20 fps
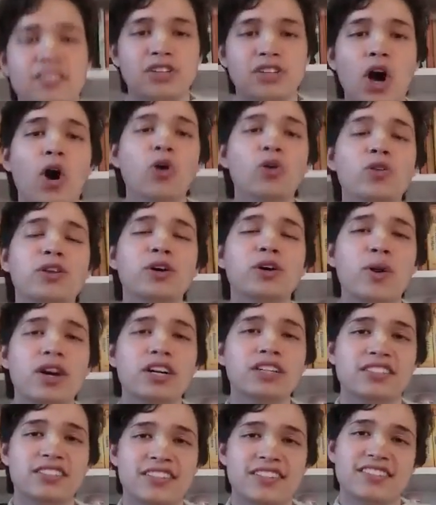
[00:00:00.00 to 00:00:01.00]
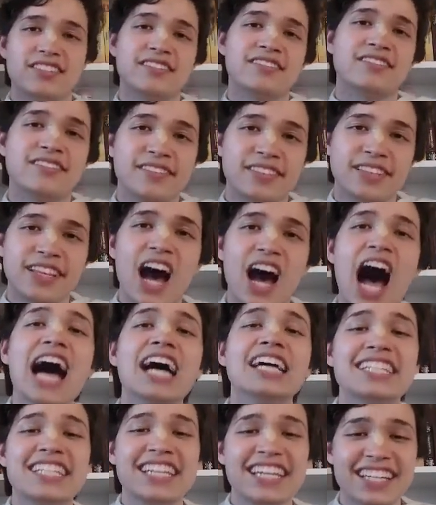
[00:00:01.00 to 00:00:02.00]
the older ones, the
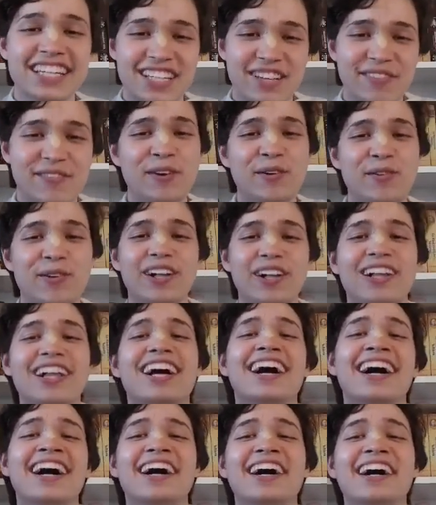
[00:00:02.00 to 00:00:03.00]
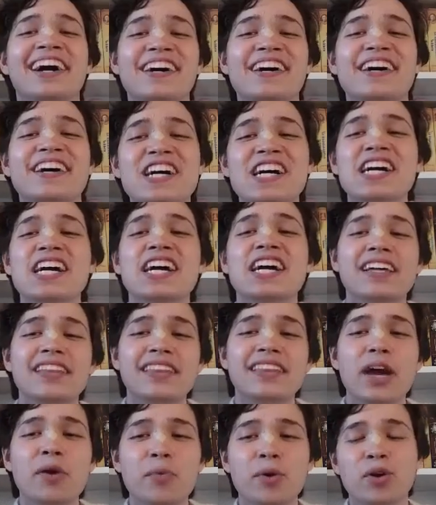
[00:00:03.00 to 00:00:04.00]
aunties, if you will,
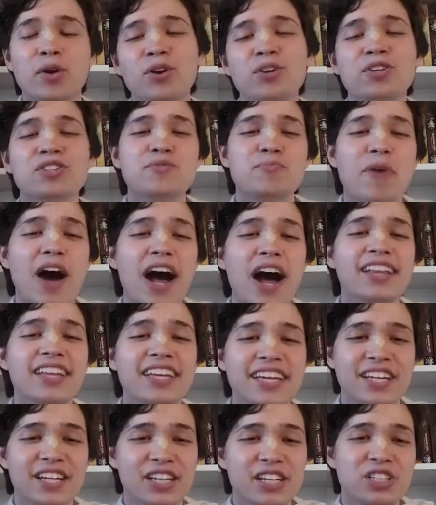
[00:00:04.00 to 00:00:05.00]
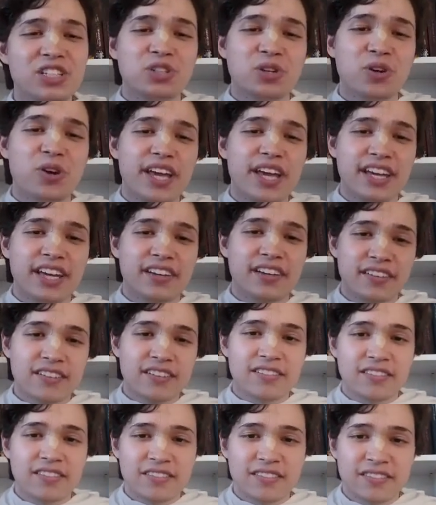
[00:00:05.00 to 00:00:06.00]
they were all smiling and
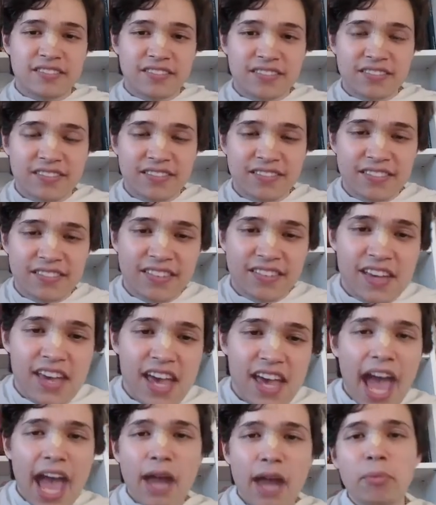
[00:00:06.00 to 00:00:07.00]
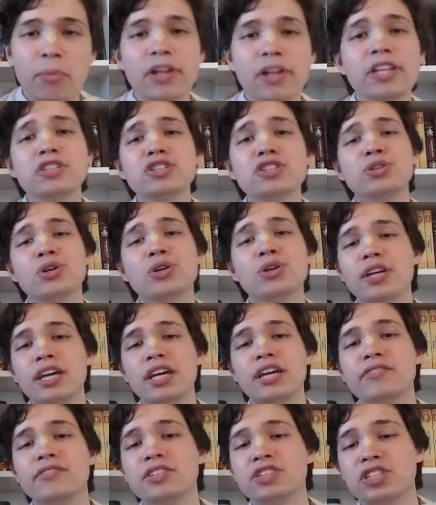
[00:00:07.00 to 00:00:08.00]
enjoying. And Mother
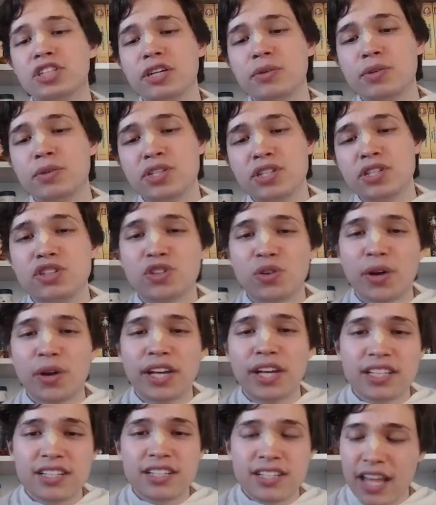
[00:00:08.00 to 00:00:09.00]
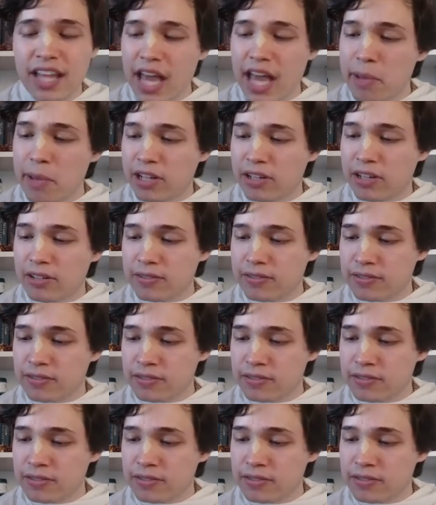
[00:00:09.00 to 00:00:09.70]
Jashoda, even she was enjoying this labor.